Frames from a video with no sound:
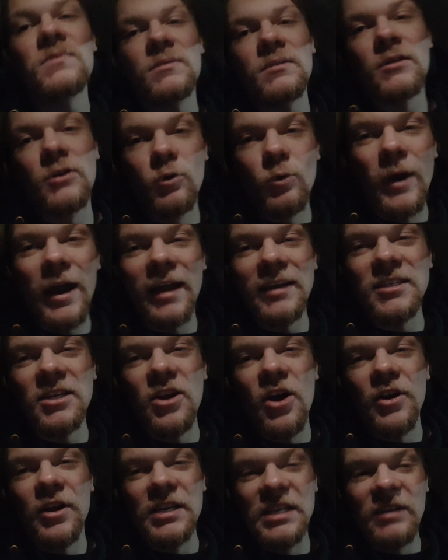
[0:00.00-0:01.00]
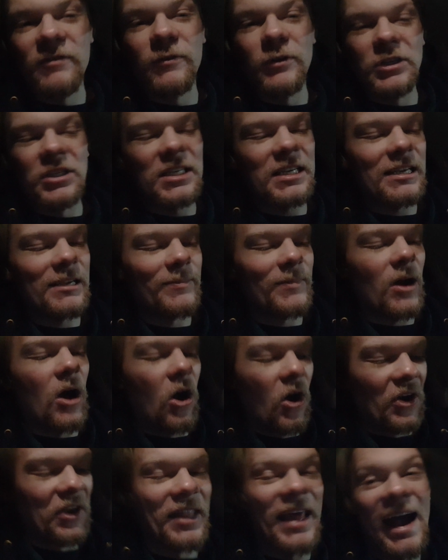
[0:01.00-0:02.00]
granted on a different team,
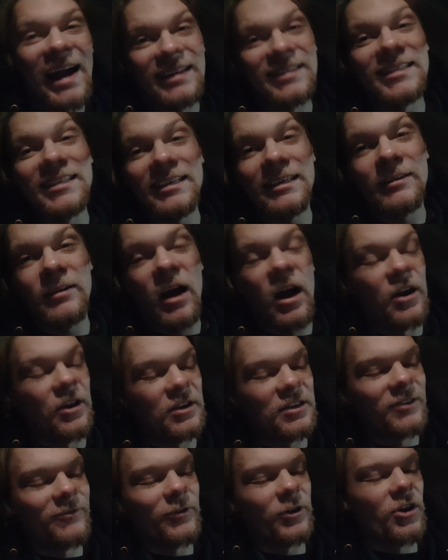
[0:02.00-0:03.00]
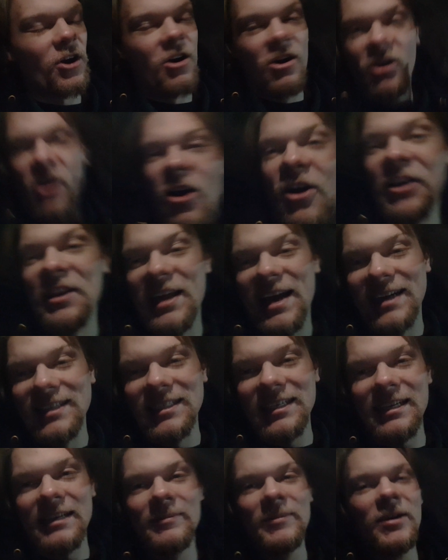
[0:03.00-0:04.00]
on a different car on that
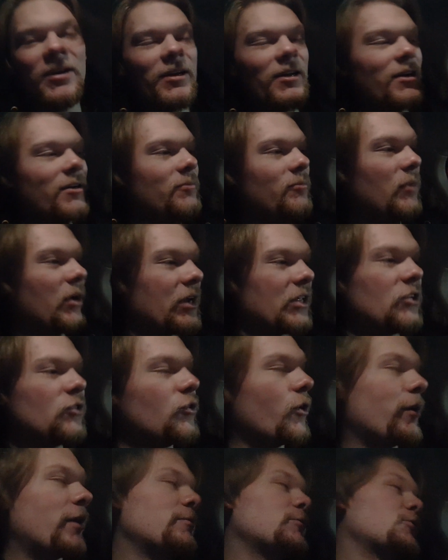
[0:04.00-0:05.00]
team. But you know what I'm